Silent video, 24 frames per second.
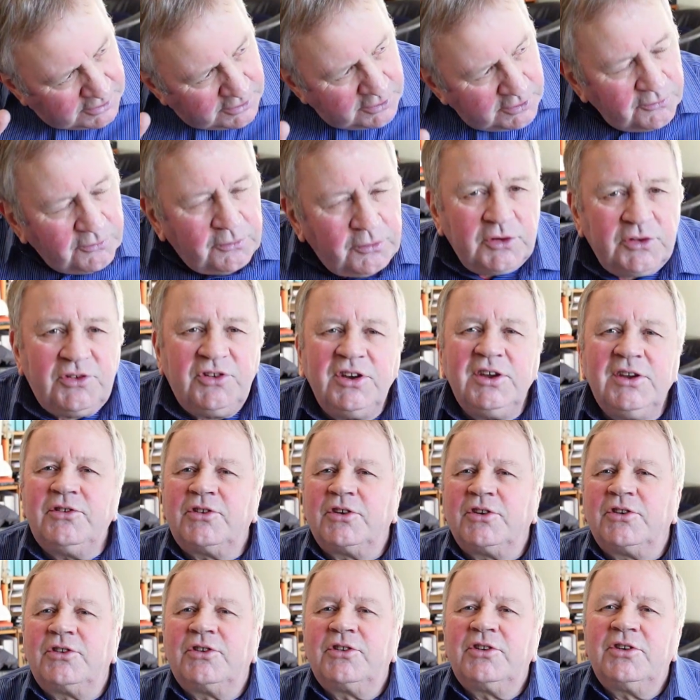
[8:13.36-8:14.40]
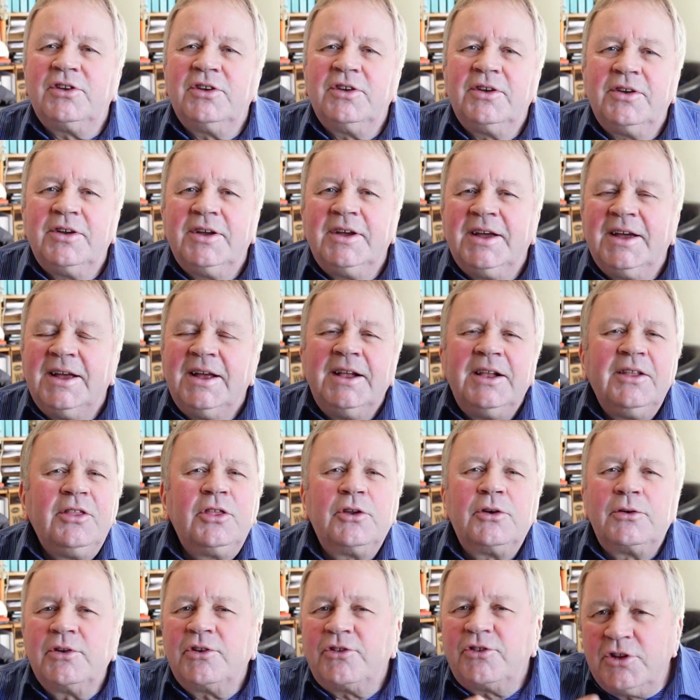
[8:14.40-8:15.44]
for Jesus,
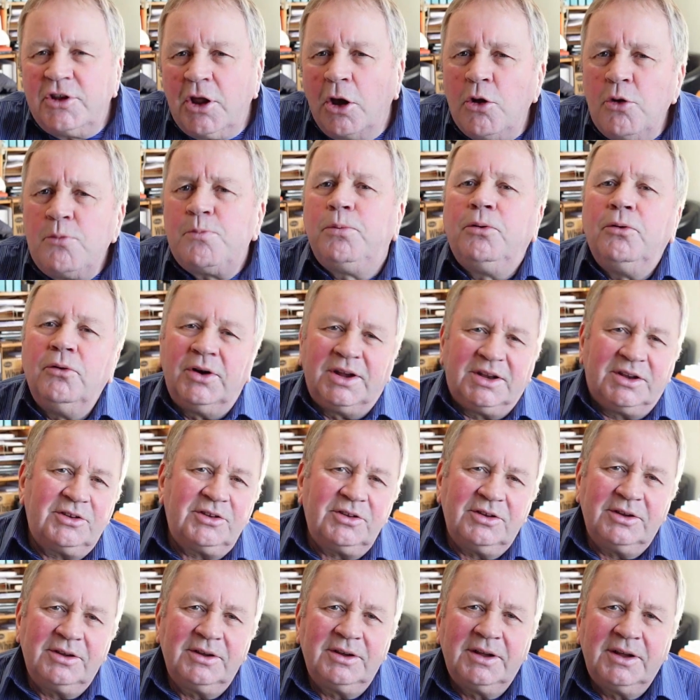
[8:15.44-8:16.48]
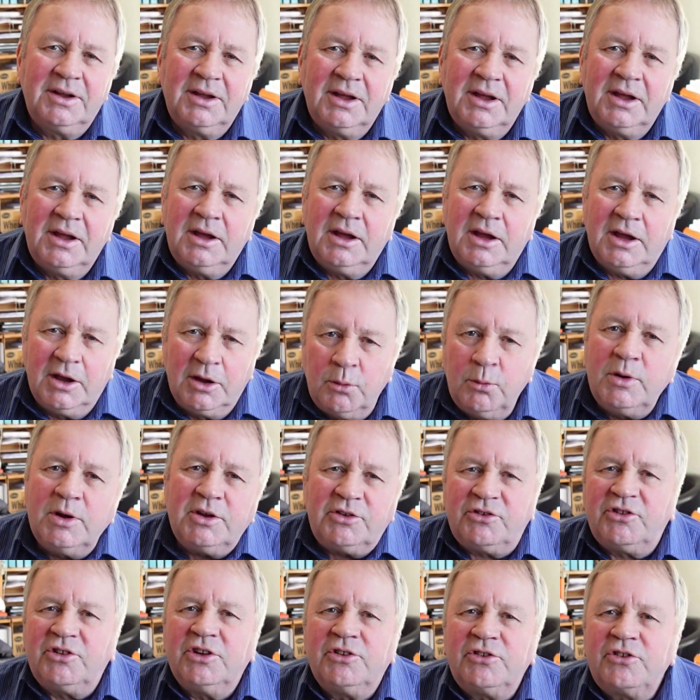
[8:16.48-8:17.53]
there is no point in
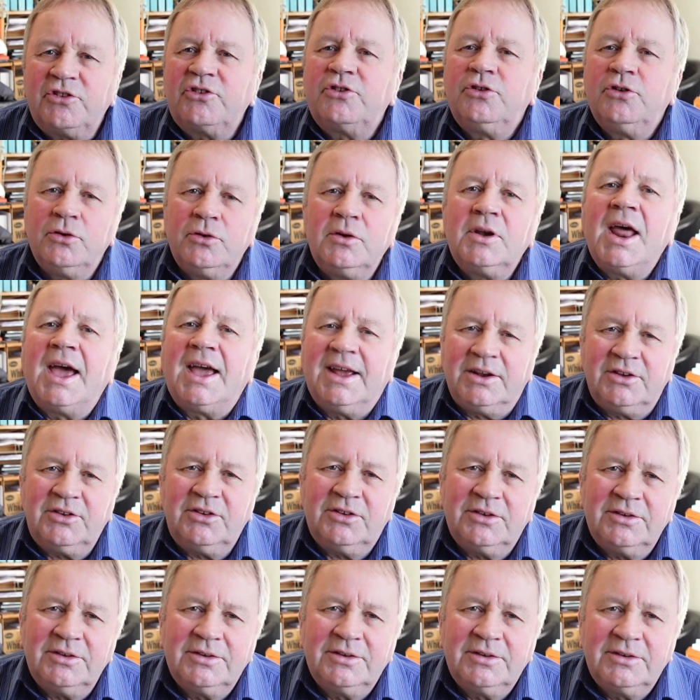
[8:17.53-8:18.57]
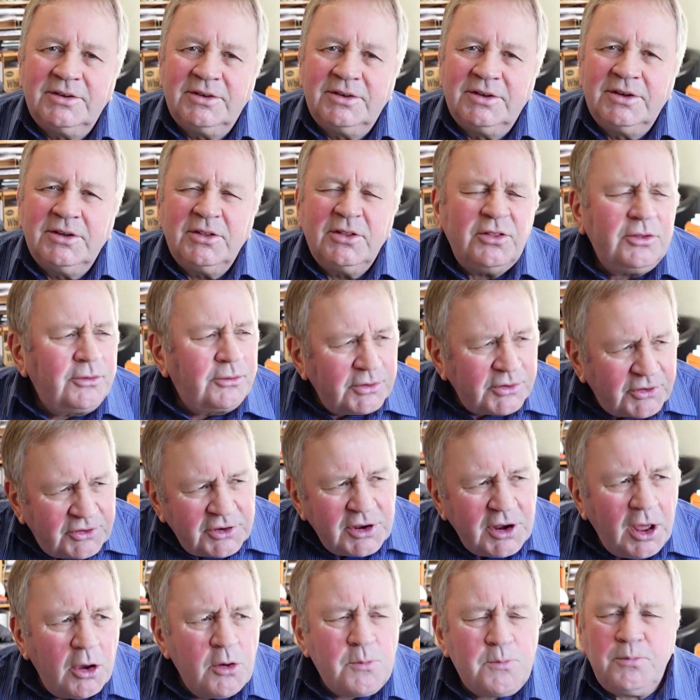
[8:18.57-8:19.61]
which it's too late. There is
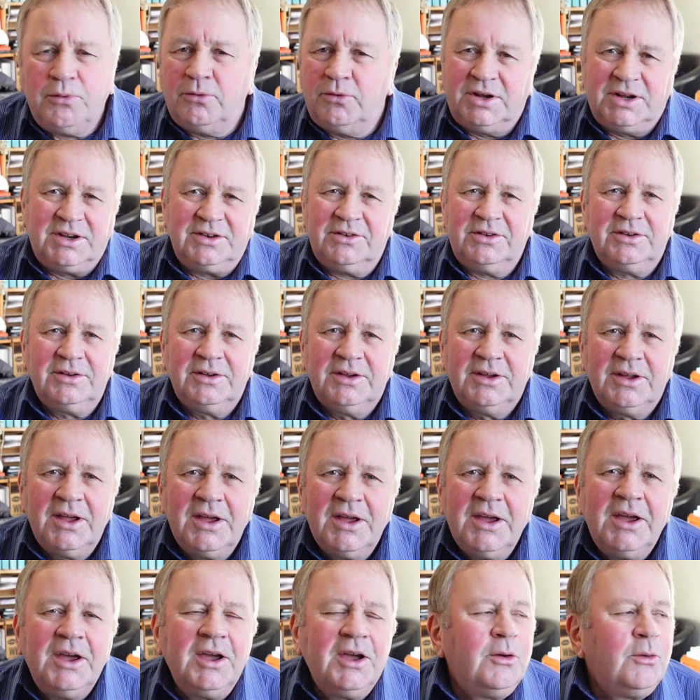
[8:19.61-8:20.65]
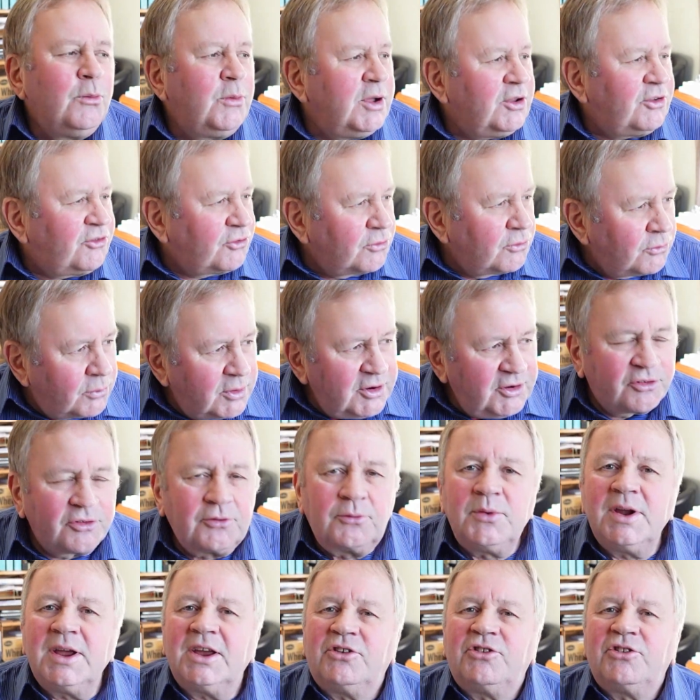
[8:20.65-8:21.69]
no point in which
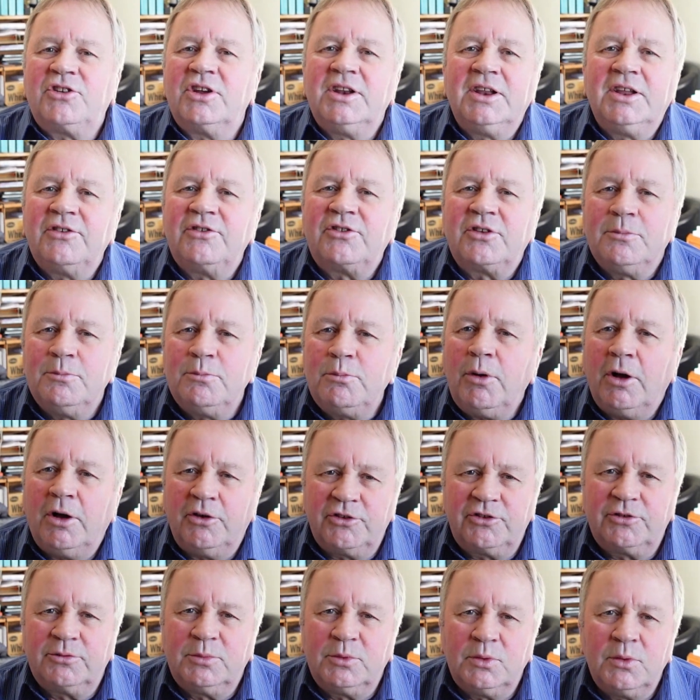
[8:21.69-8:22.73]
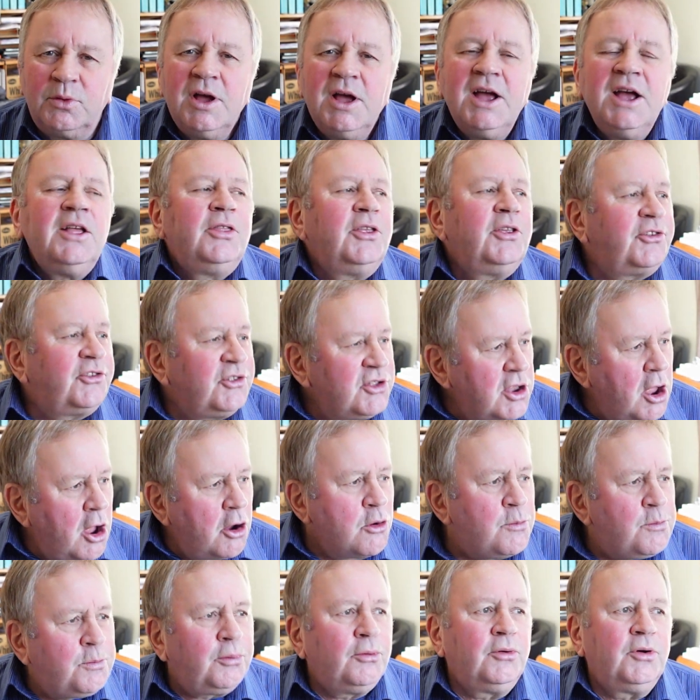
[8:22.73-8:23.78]
resurrection is impossible. There's
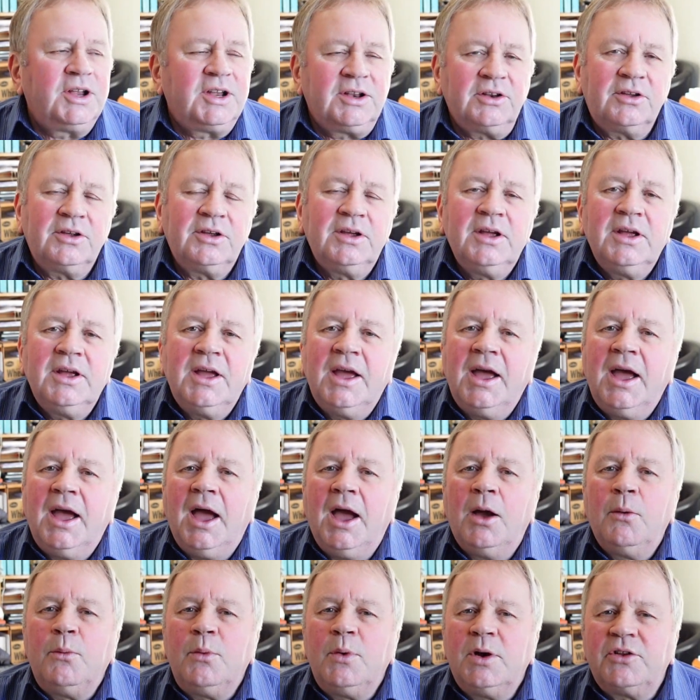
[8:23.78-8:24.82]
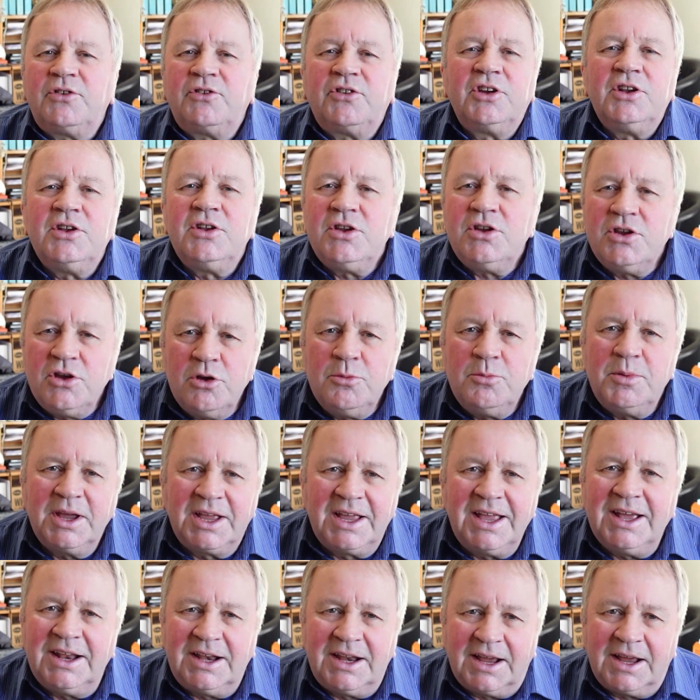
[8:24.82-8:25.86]
no point at which a new
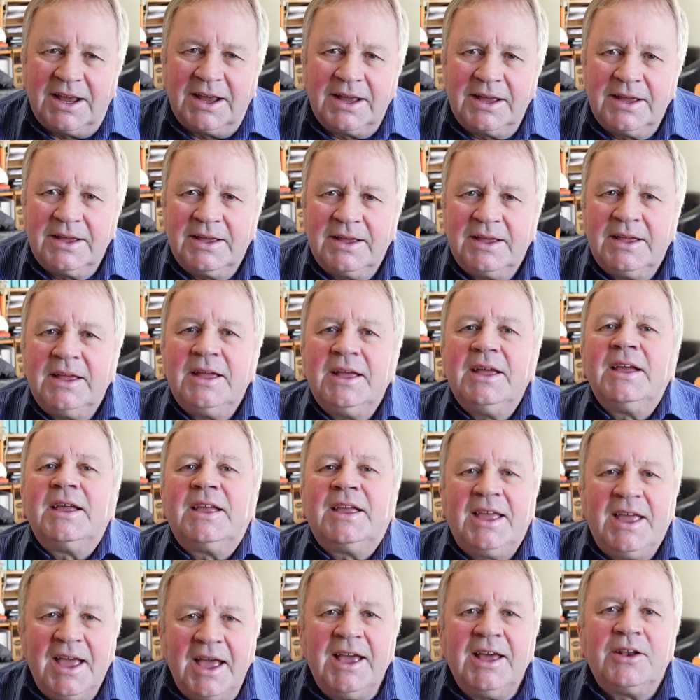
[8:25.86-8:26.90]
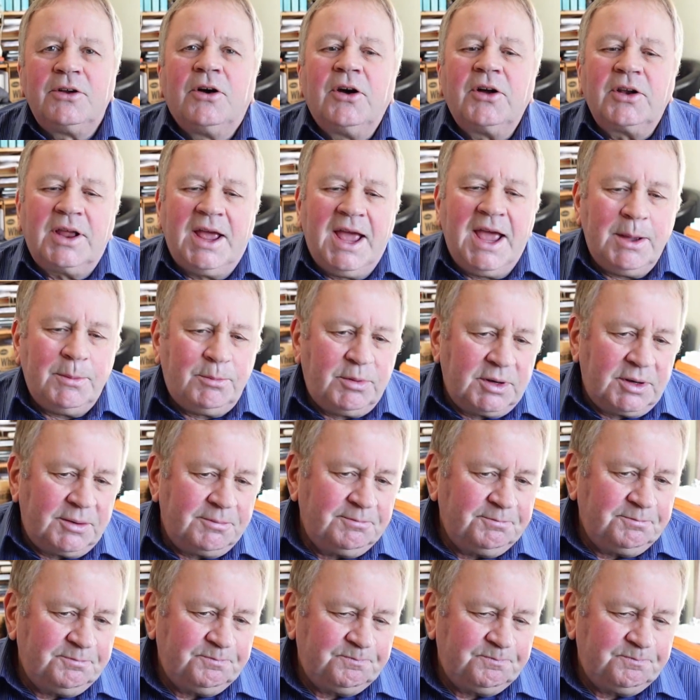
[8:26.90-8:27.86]
beginning cannot happen.